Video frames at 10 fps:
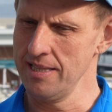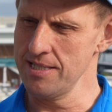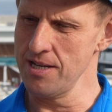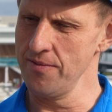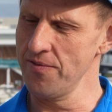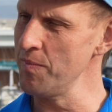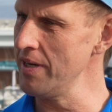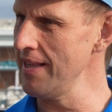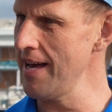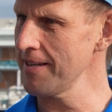let's hope for a bit
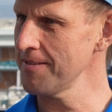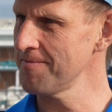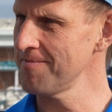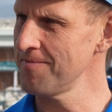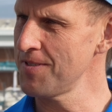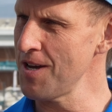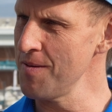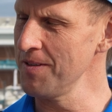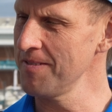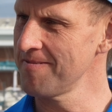of luck,
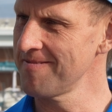Simon.